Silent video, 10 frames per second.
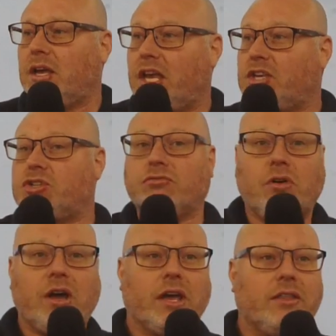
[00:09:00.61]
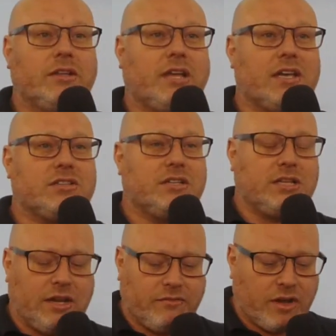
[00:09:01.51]
It's Uriah that has to
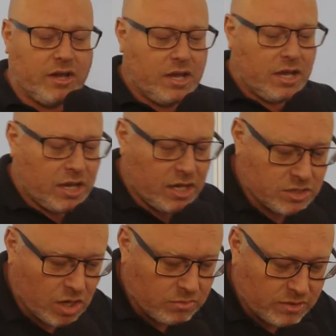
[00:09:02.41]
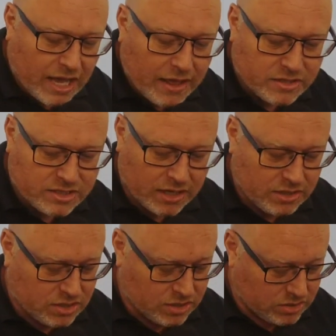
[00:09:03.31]
deliver his own death
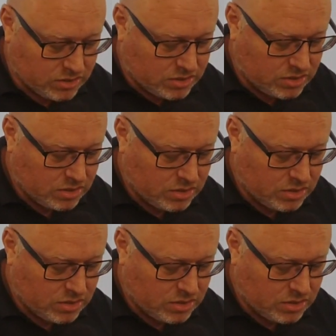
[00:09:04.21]
sentence.